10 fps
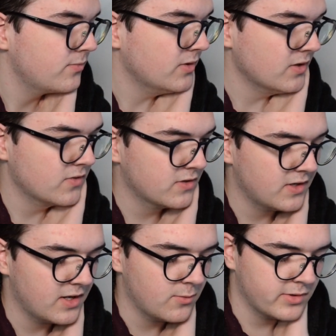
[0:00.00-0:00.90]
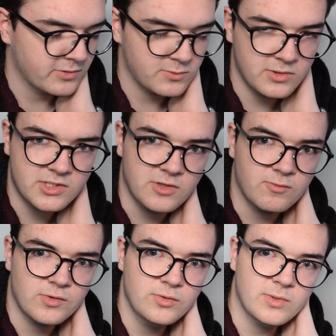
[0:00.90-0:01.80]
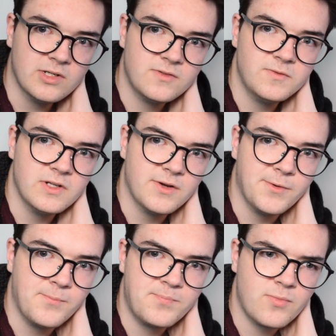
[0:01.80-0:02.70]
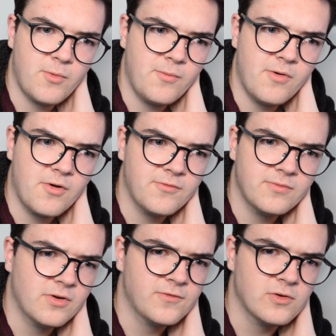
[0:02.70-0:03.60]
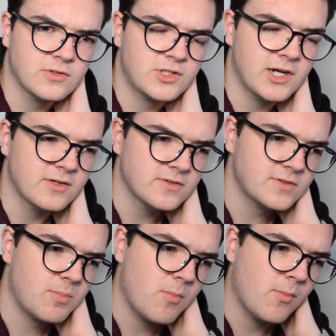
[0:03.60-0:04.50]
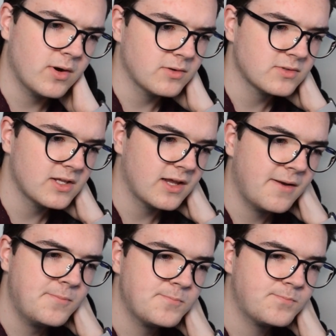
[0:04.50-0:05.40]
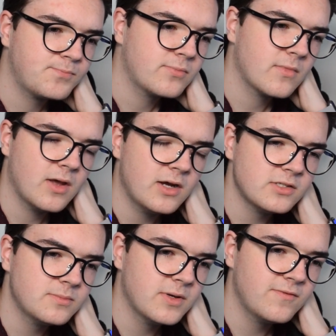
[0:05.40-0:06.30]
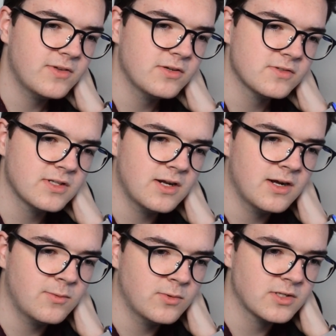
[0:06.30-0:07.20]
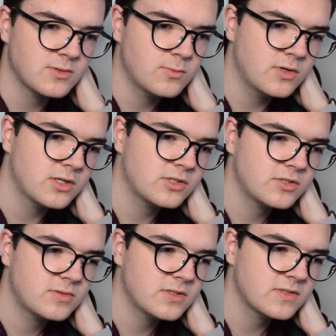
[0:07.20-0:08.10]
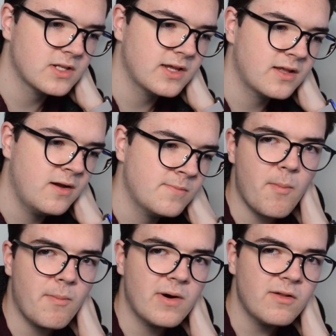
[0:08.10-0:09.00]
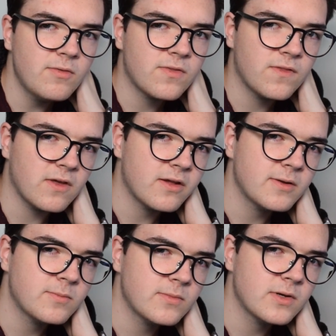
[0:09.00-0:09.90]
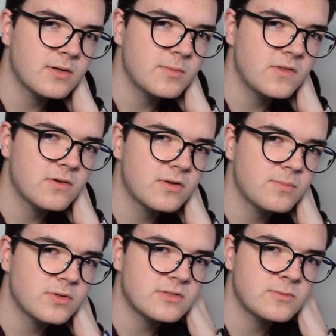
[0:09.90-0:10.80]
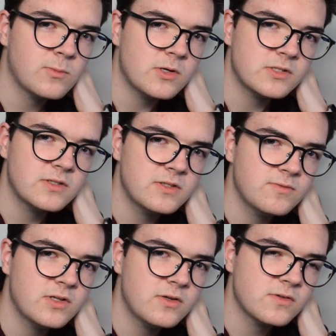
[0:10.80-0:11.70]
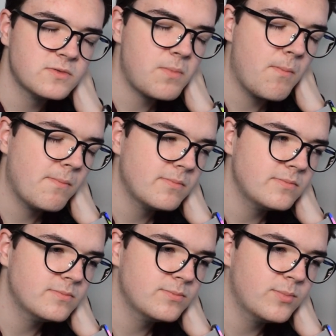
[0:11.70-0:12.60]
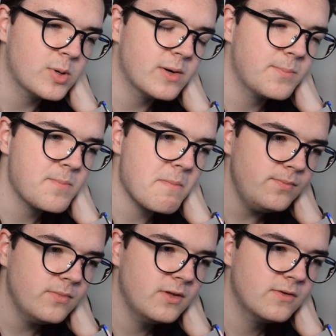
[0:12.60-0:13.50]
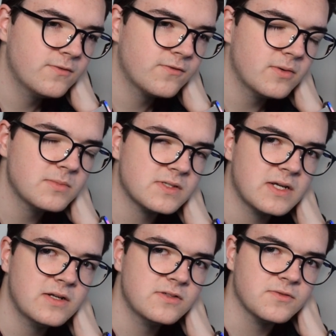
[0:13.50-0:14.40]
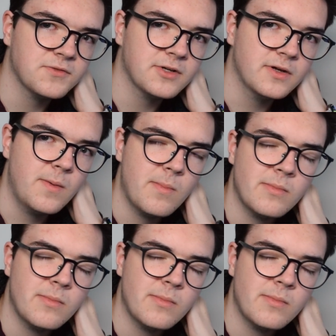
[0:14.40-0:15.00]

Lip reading: the other day when I was watching a Rubos video, of all channels, when I was like, I should make videos that I want to watch, because, like, I don't think I'm gonna be the only person watching these videos, but from the sounds of it,